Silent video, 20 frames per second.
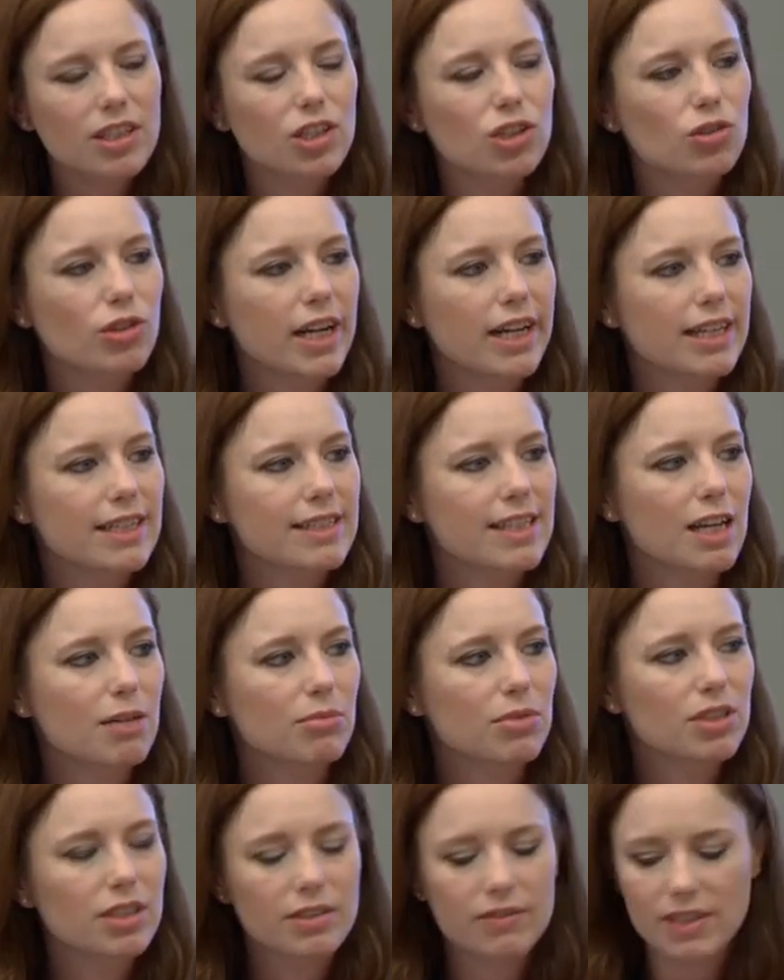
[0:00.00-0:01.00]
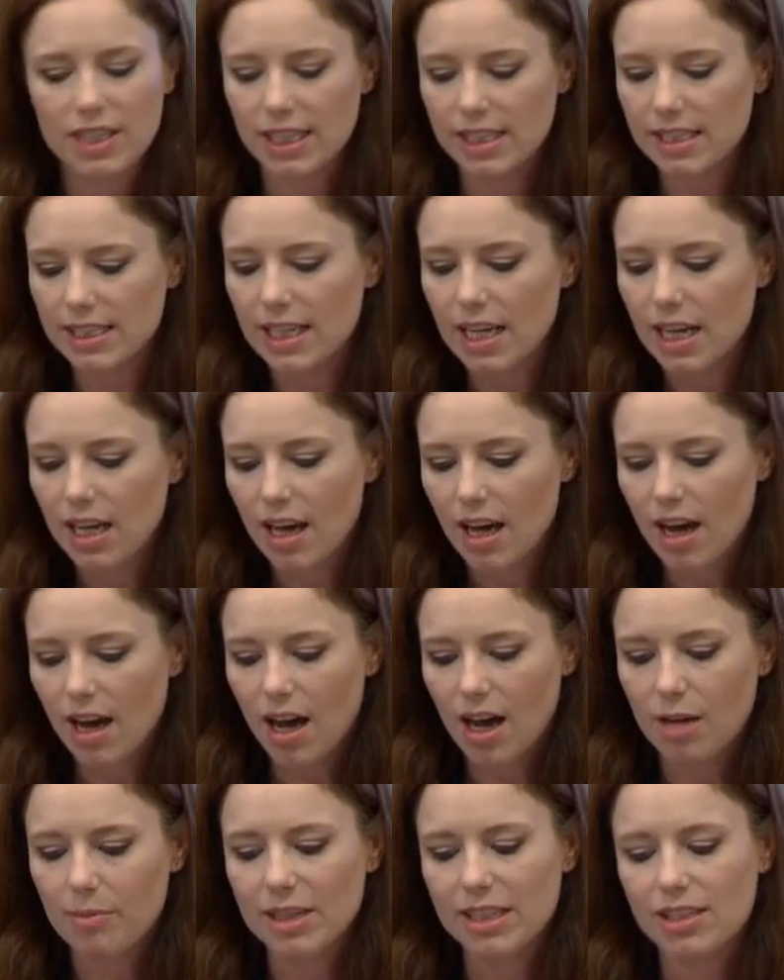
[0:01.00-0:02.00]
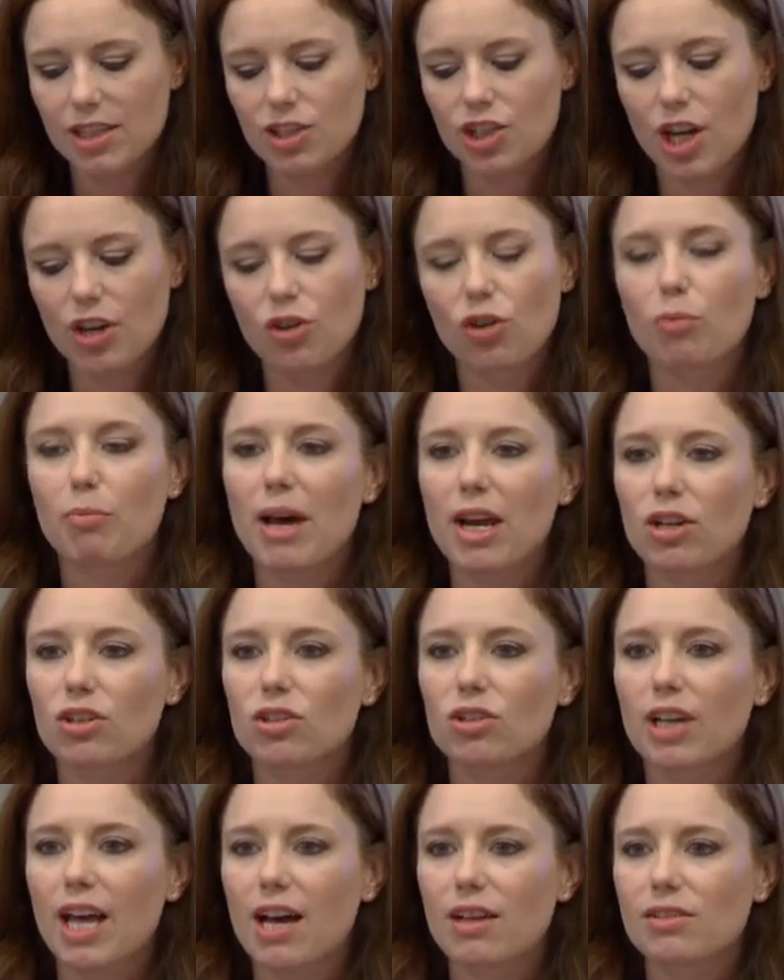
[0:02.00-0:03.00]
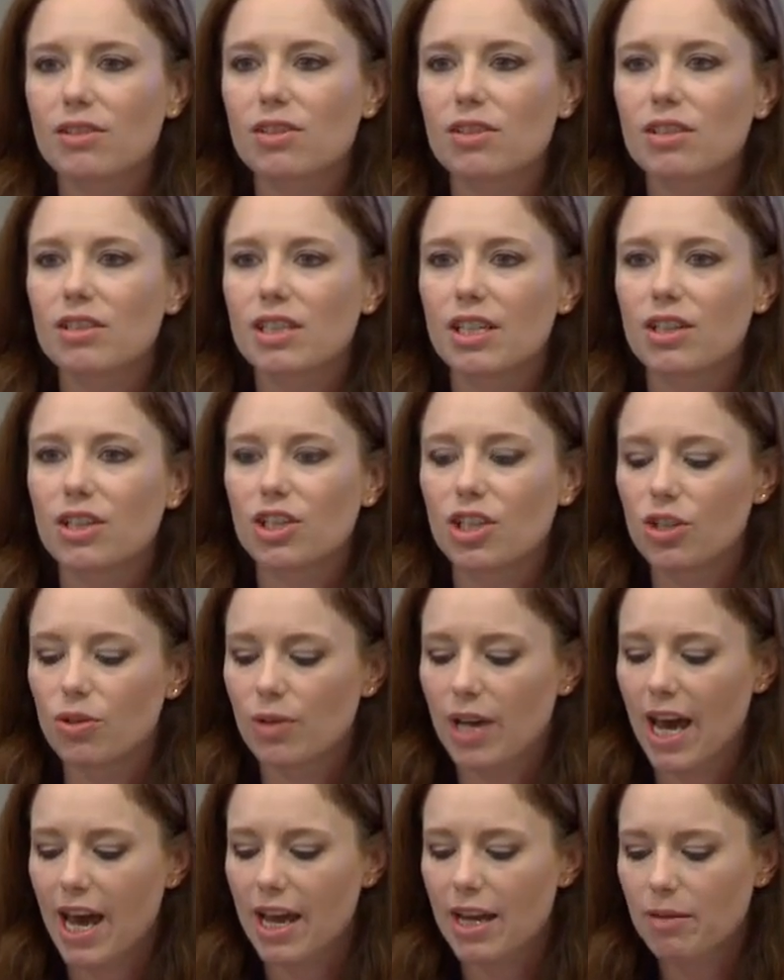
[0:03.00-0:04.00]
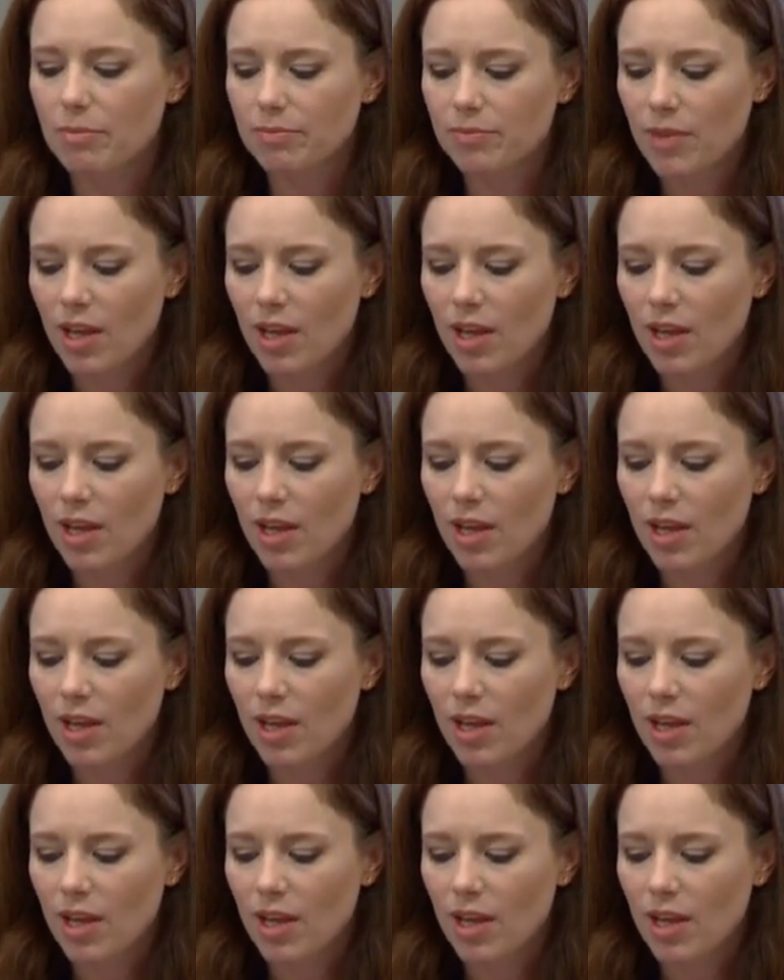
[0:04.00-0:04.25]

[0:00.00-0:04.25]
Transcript: And a great example of this is the General Medical Council in the UK.